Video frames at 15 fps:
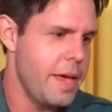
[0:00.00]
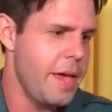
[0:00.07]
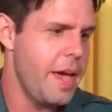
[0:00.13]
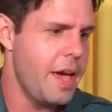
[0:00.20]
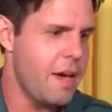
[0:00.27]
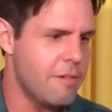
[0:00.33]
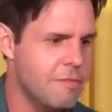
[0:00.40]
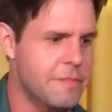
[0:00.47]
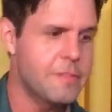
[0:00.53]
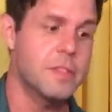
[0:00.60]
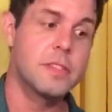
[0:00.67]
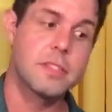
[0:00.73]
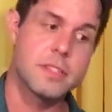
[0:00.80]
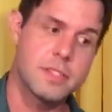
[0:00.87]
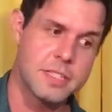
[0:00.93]

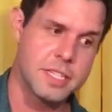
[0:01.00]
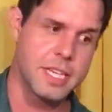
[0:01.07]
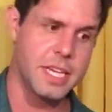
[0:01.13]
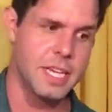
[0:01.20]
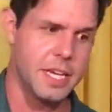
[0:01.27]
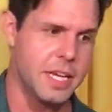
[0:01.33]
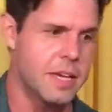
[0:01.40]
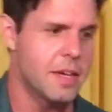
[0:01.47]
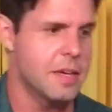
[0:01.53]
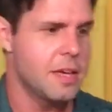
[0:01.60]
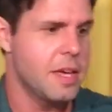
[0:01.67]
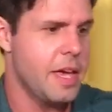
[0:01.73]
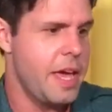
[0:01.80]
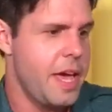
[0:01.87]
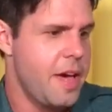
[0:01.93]
F, C,
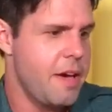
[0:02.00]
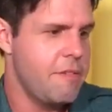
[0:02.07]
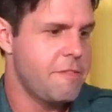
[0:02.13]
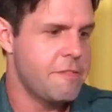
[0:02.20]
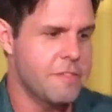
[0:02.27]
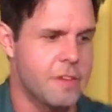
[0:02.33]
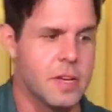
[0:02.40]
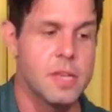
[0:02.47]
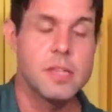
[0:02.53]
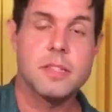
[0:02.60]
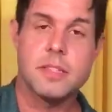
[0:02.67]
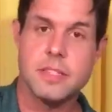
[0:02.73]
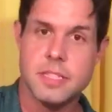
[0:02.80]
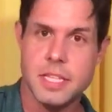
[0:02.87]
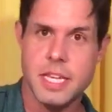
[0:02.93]
F,
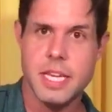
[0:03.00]
C.